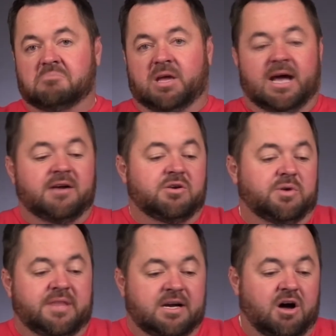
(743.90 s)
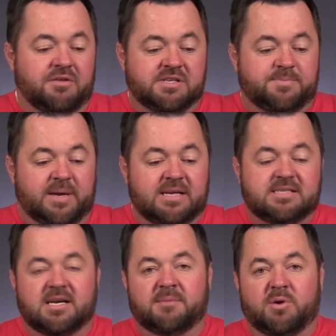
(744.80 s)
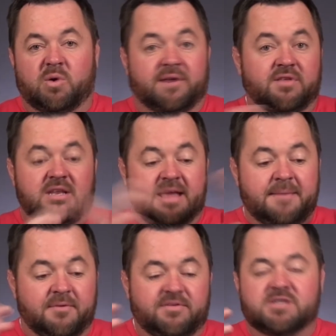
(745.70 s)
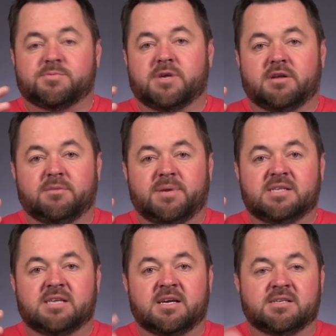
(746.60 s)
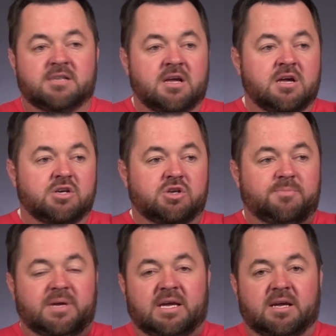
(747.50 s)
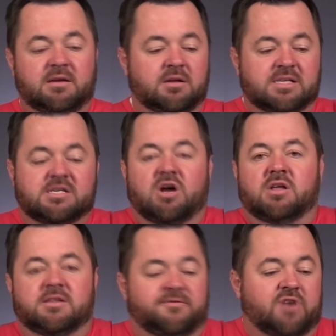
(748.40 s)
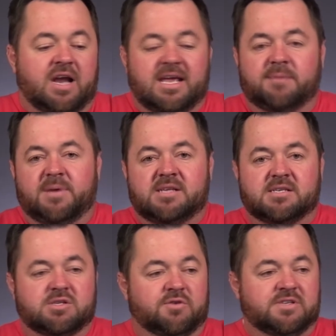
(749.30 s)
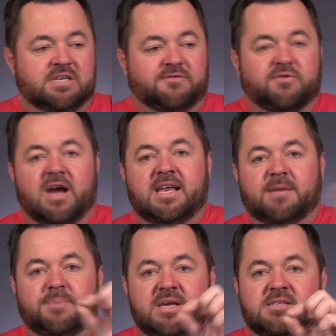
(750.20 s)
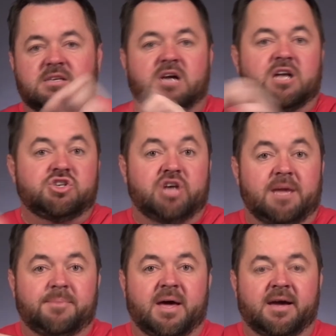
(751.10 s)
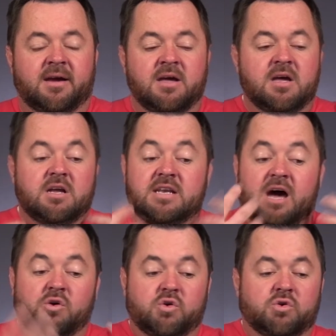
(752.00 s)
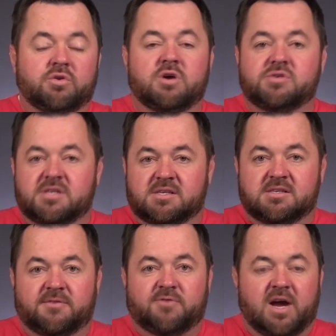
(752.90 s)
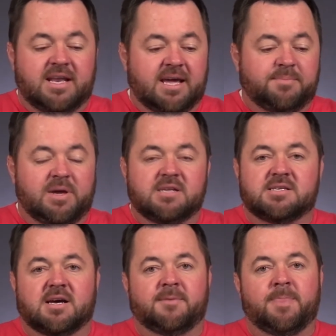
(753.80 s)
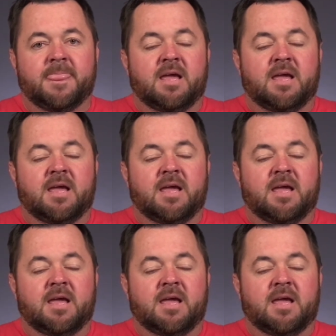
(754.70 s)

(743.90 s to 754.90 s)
and I don't know what they call this pizza, but whatever the name of this particular pizza is, should be, let's call it the fried egg pizza. So if it says fried egg pizza.jpg, now Google knows this is the fried egg pizza.